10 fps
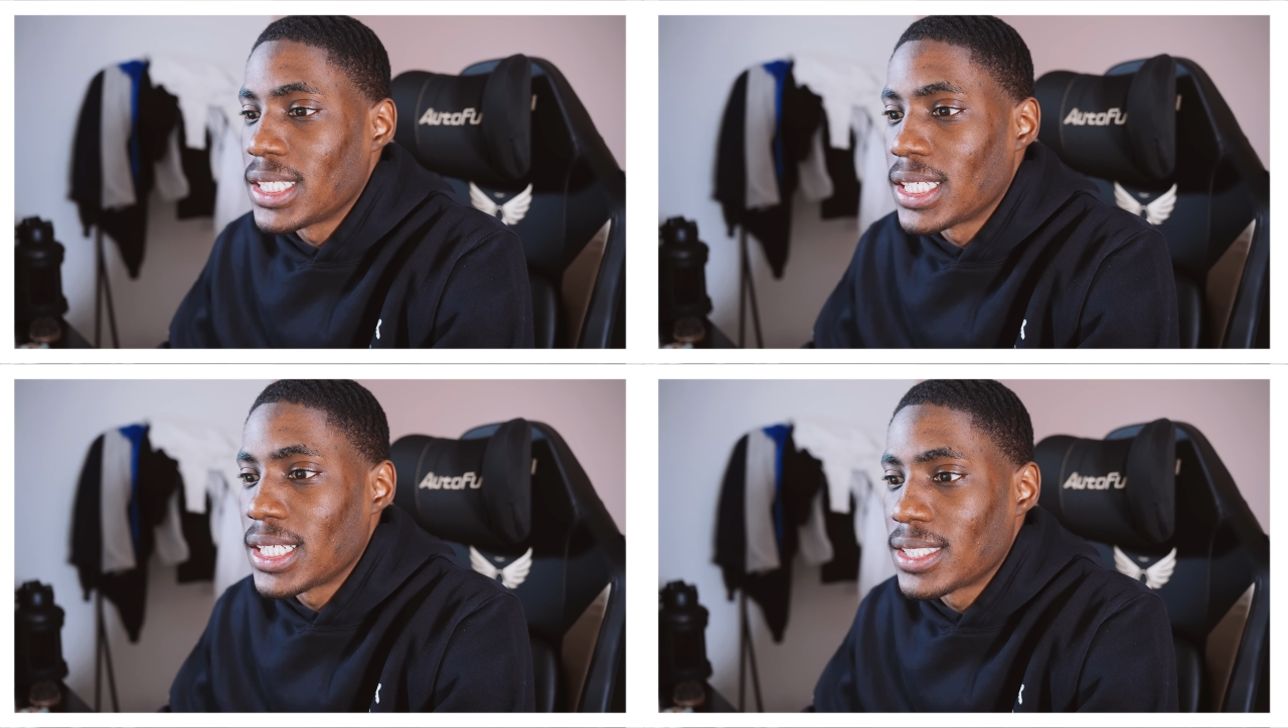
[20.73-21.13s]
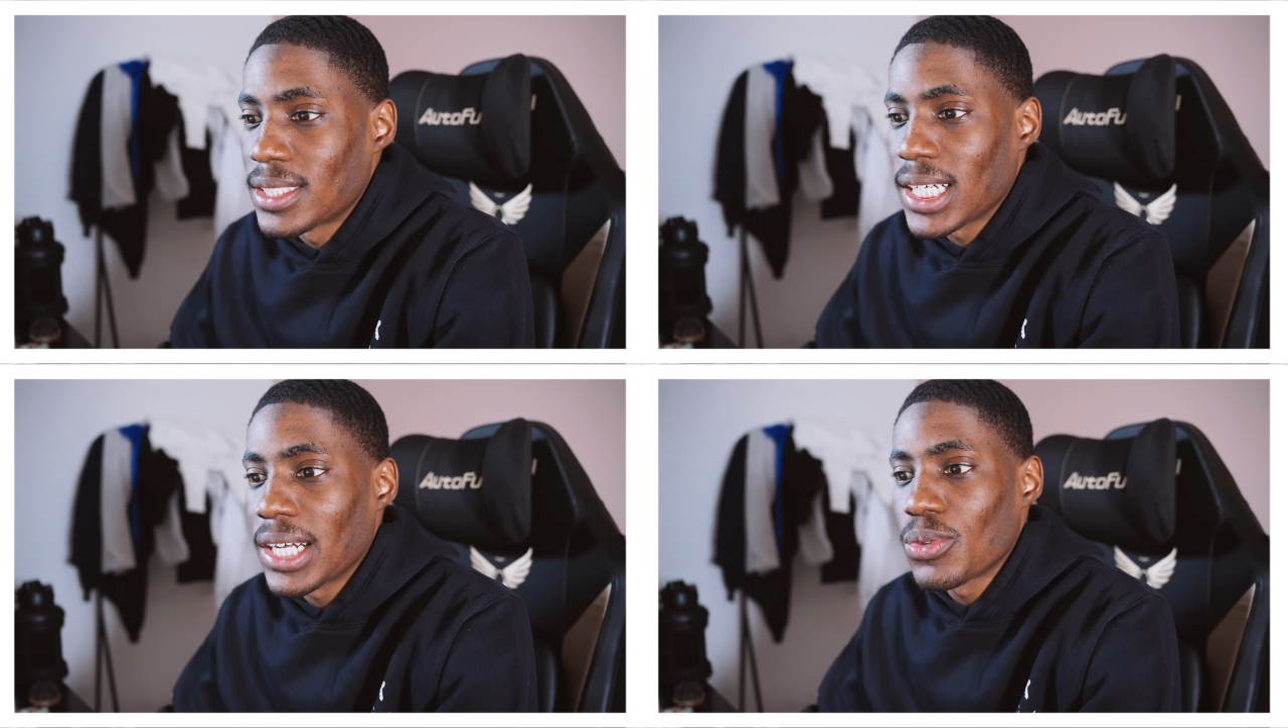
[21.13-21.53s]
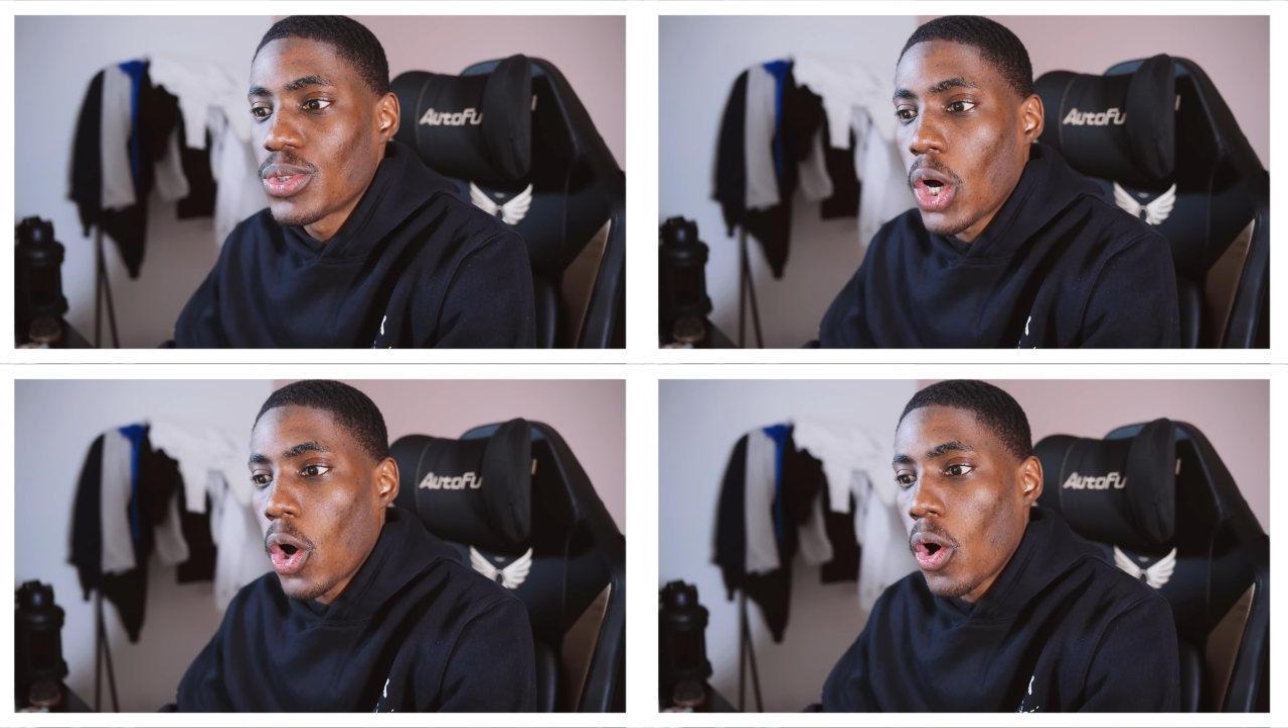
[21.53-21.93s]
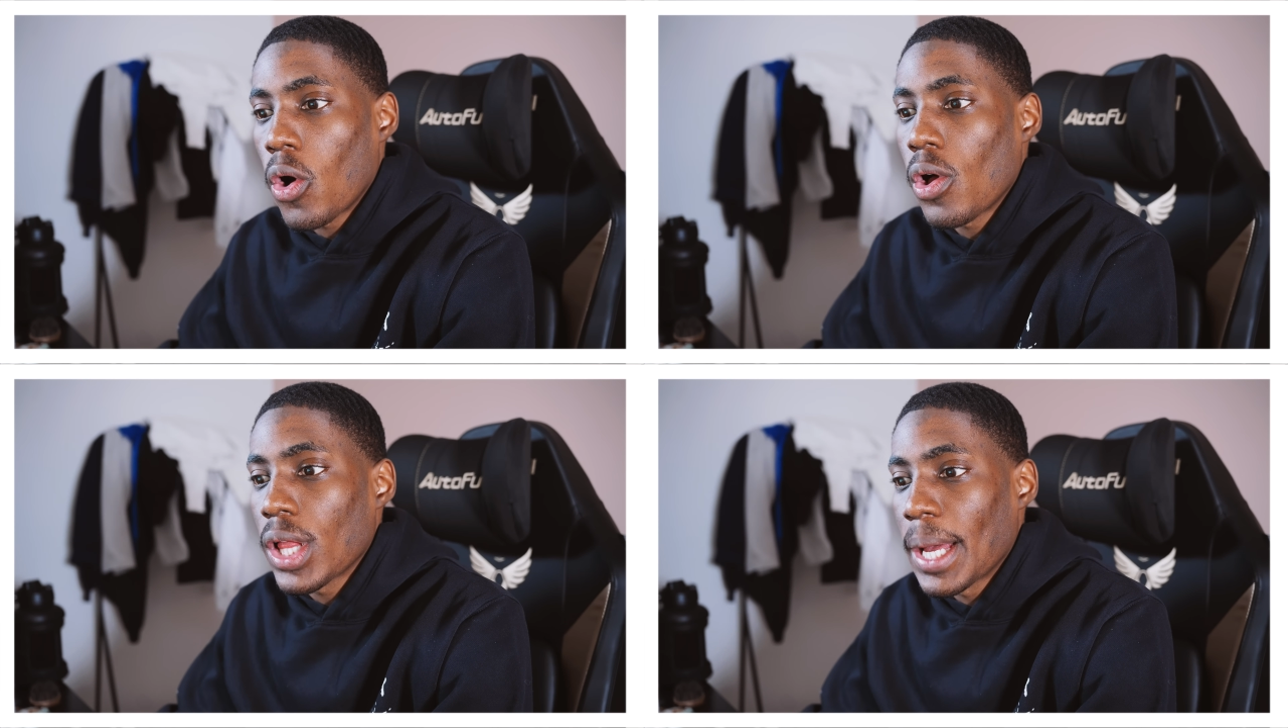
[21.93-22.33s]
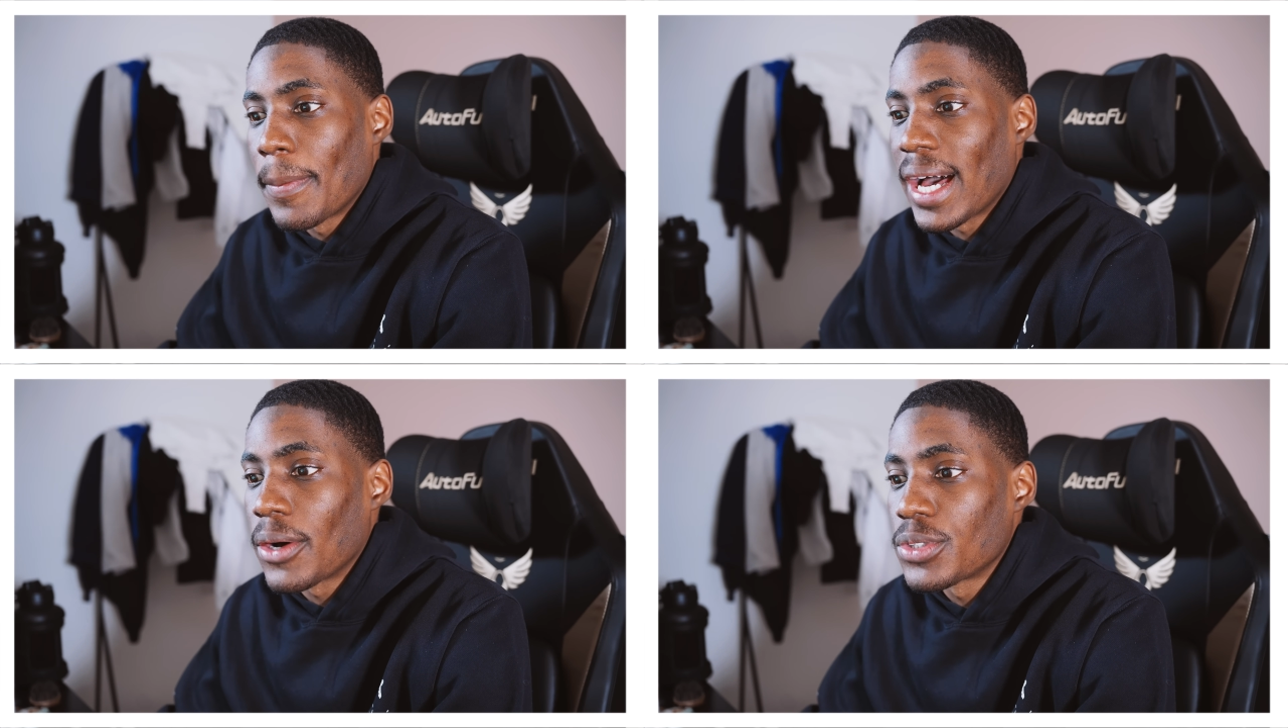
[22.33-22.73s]
It is titled "All
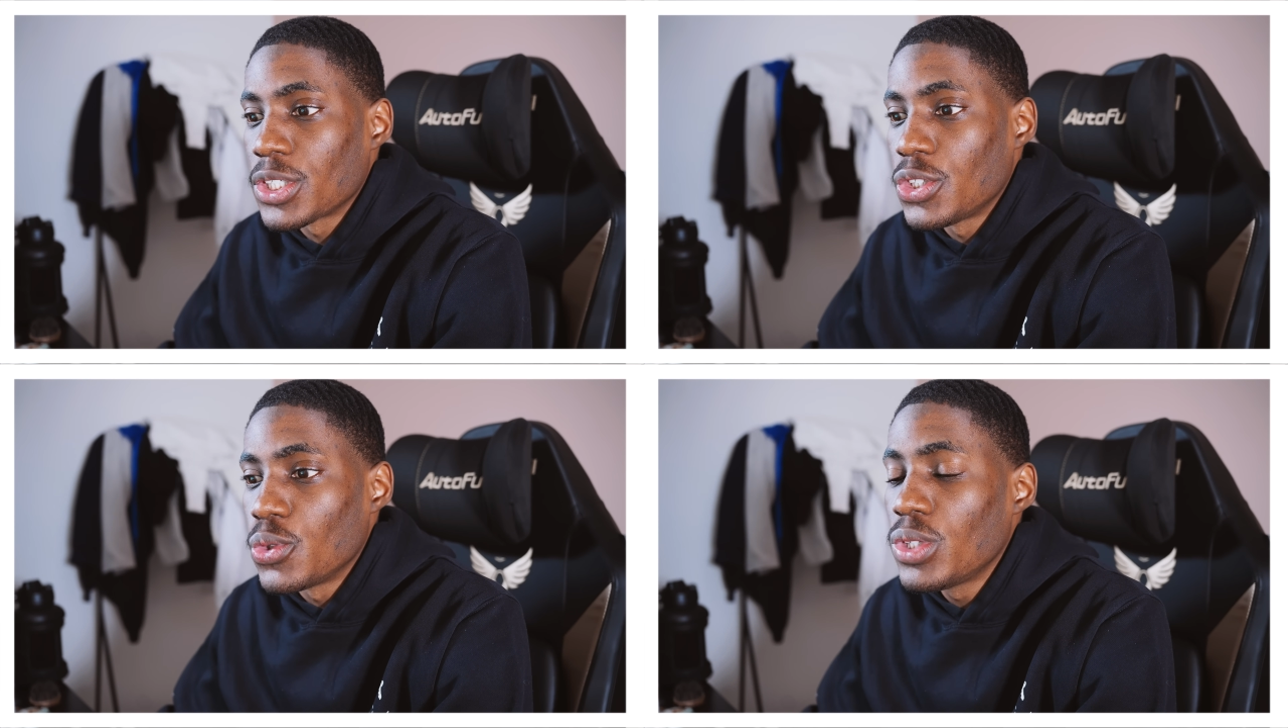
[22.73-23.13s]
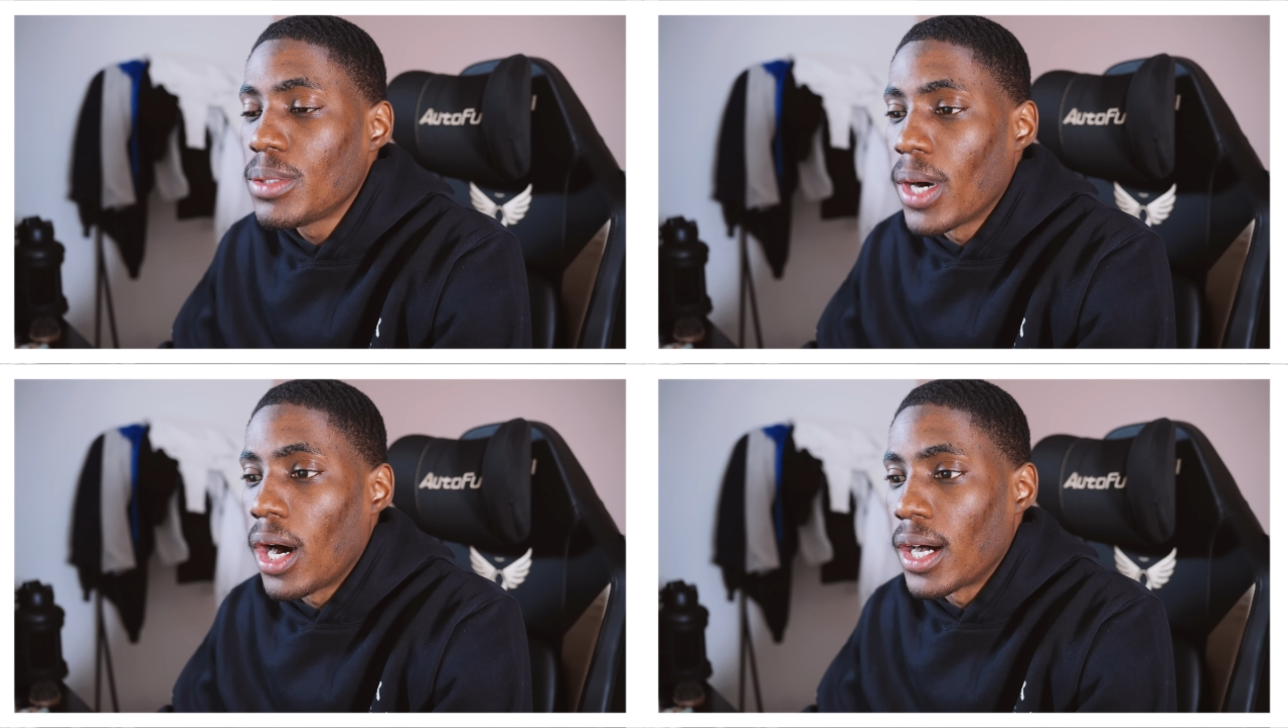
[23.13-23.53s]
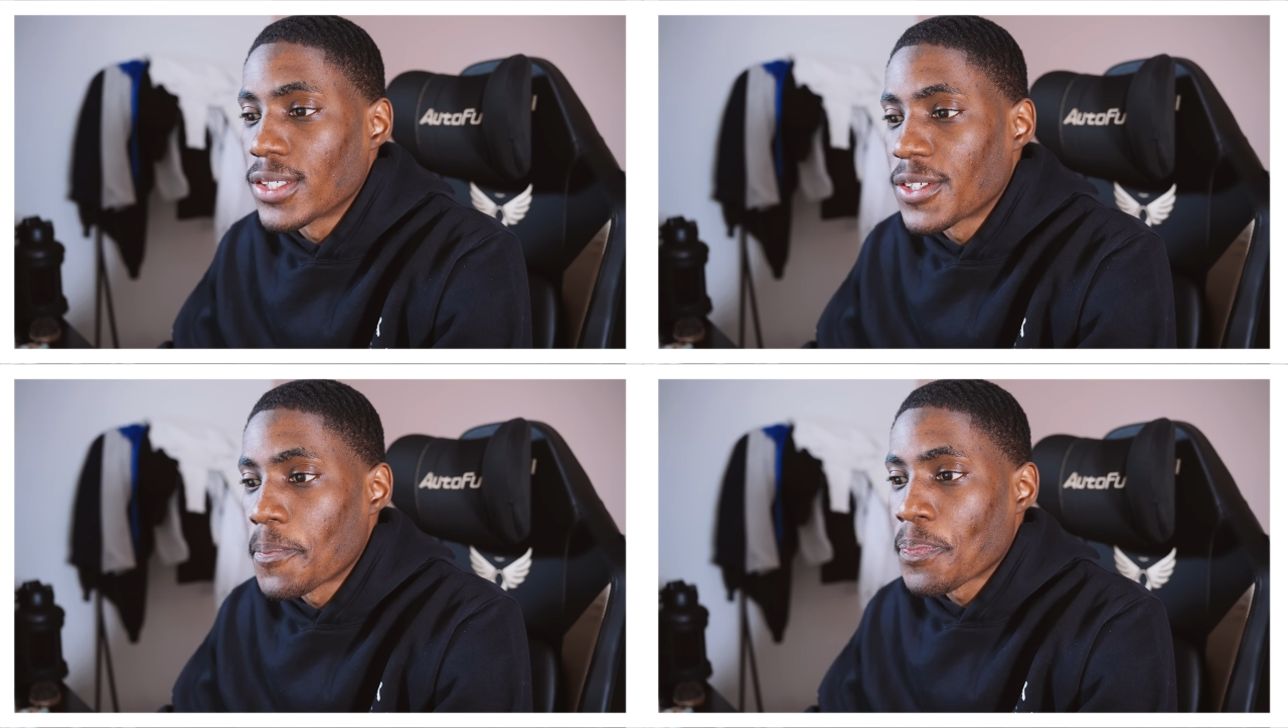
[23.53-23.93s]
About Unimogs."